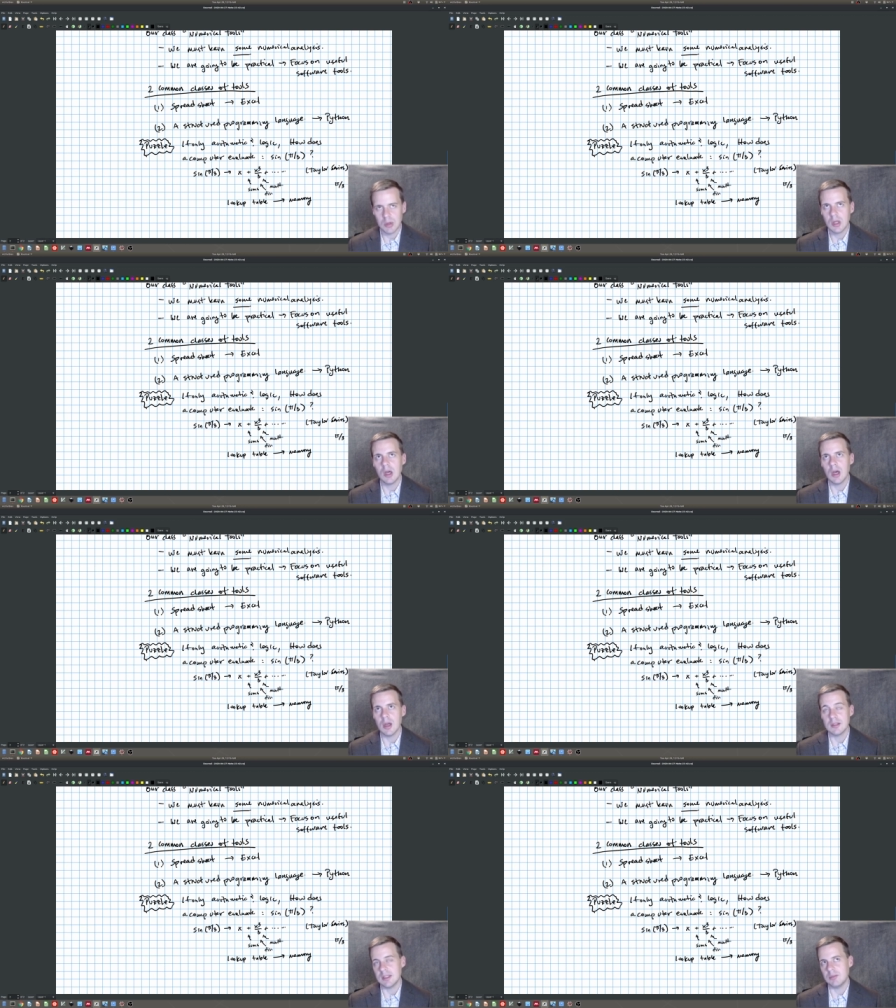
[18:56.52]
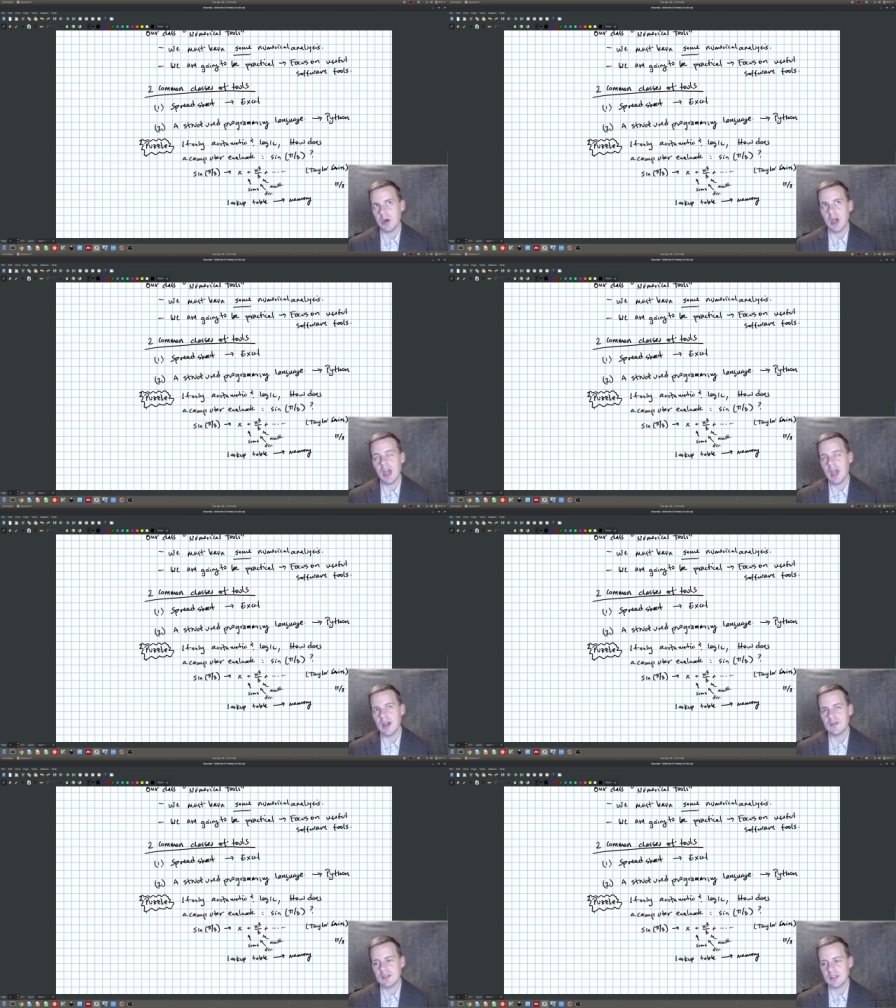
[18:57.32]
Let's see, pi
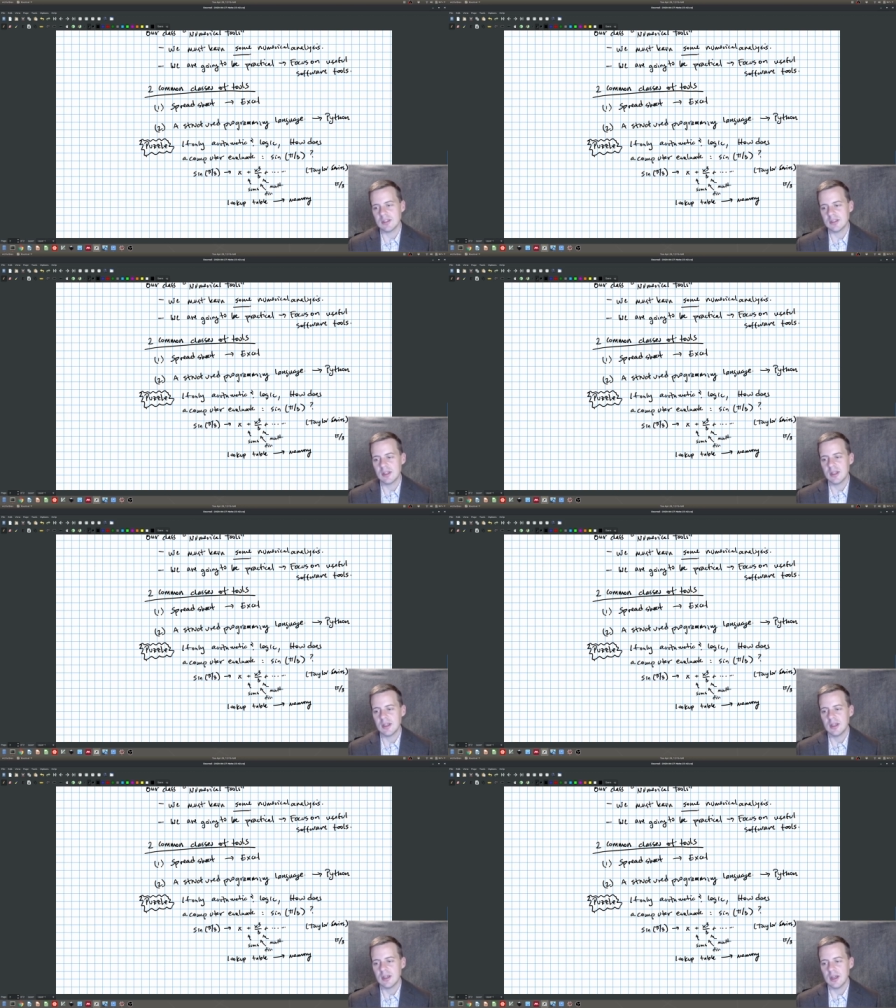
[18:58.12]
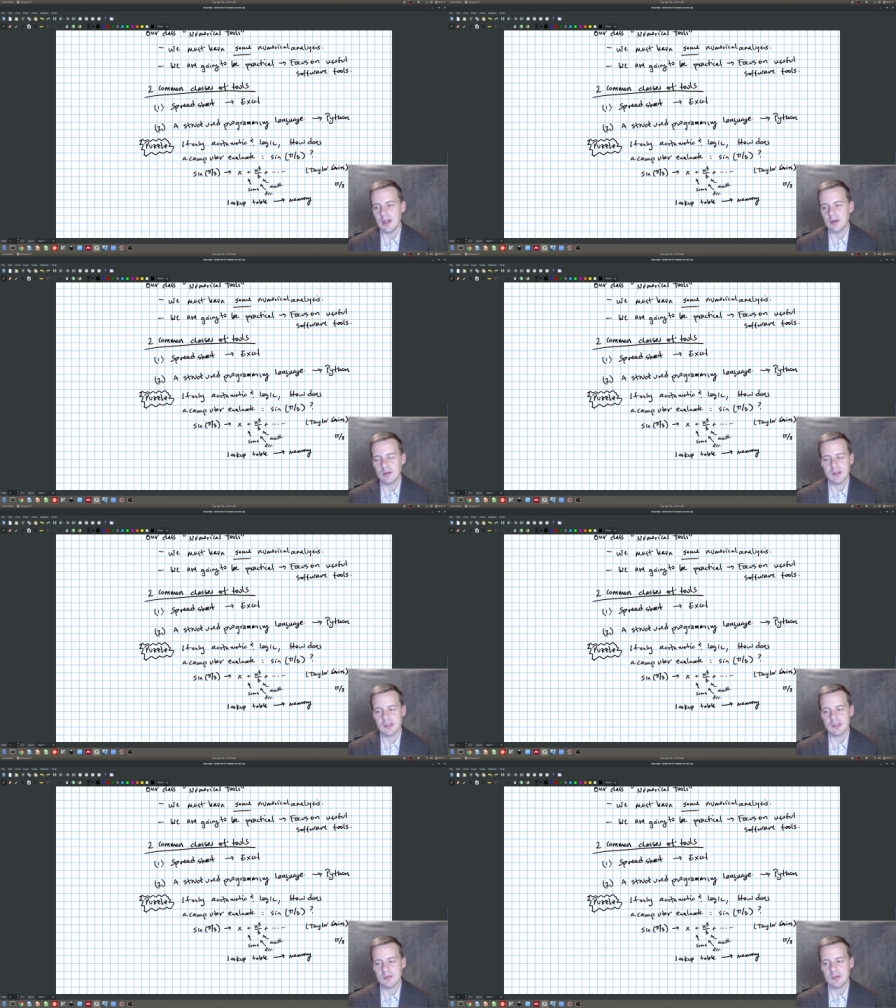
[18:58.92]
halves is, it's
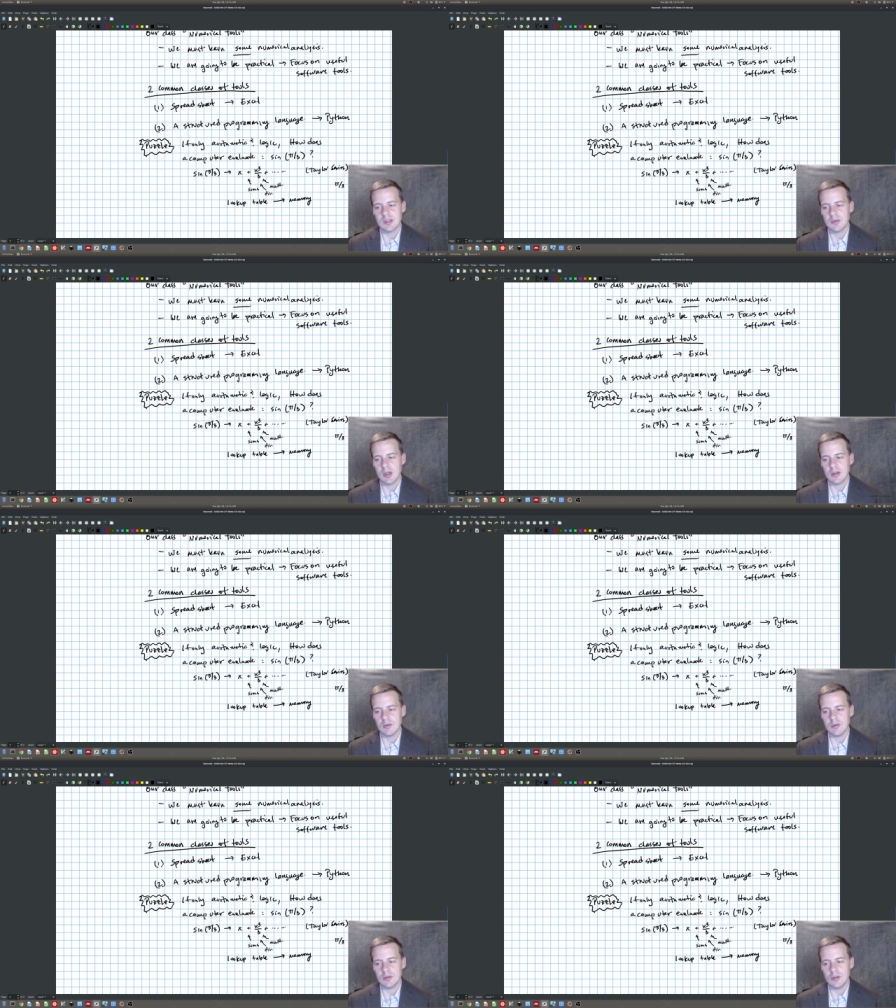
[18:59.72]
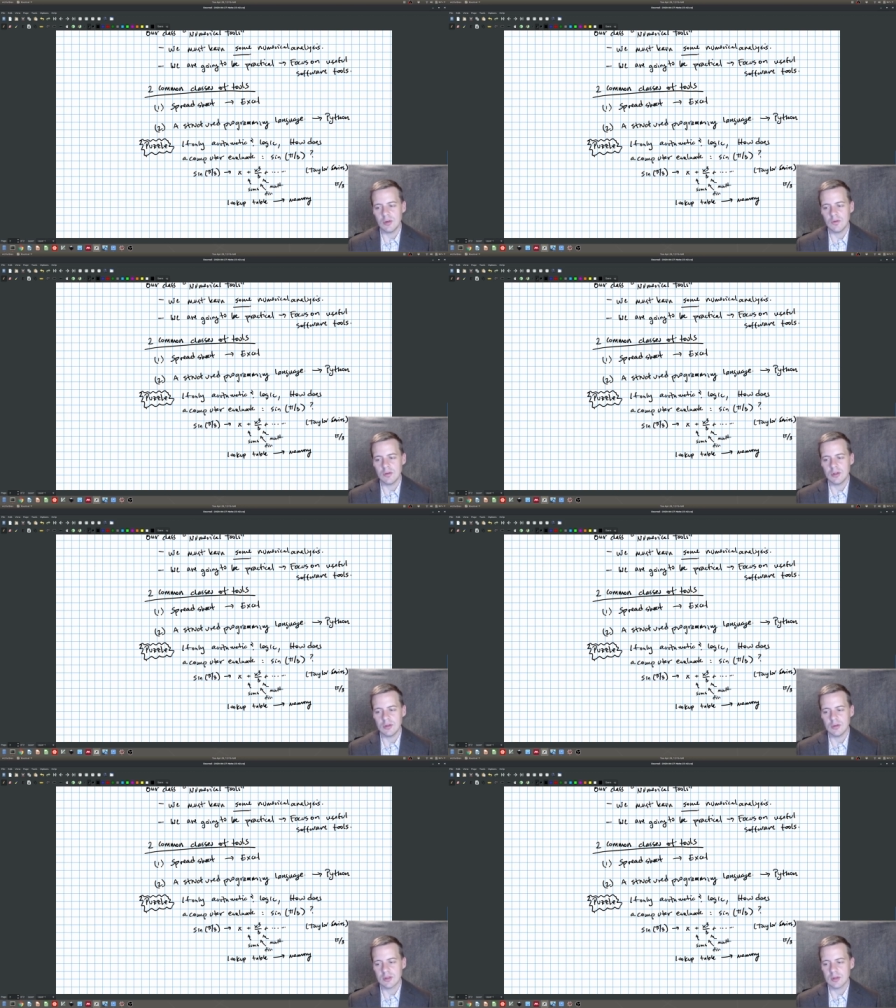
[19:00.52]
going to be something like the root 2 over 2
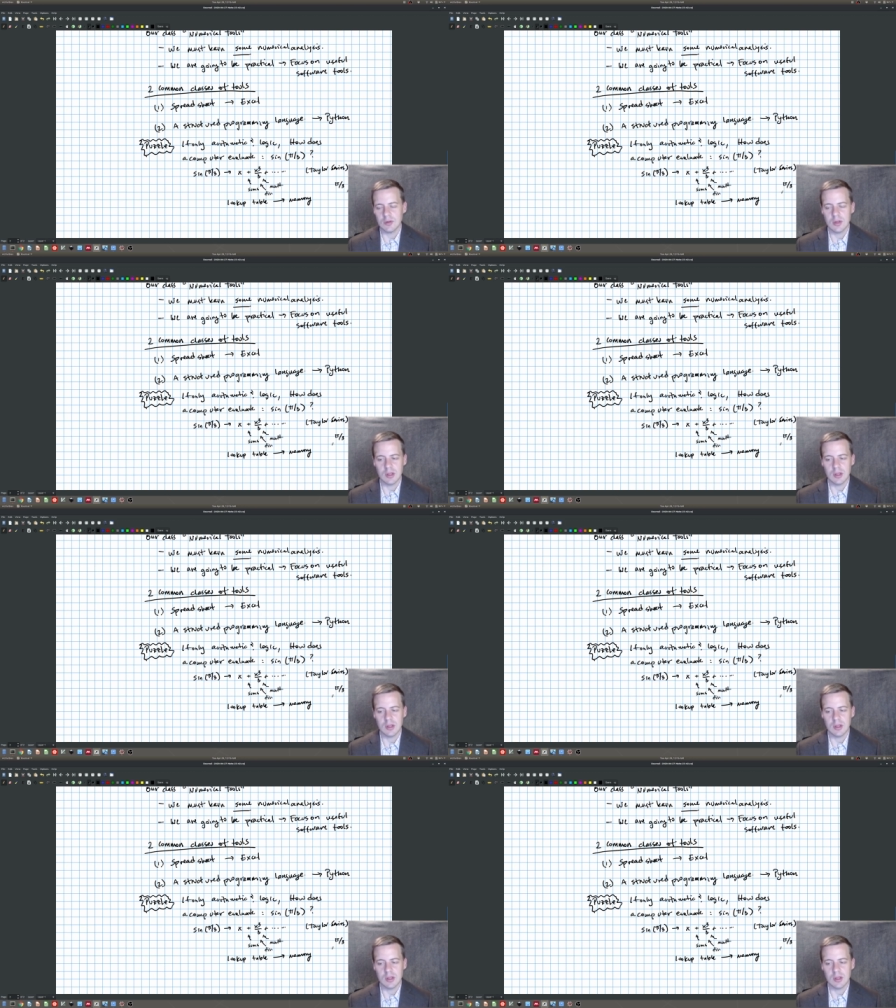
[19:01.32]
or something like that,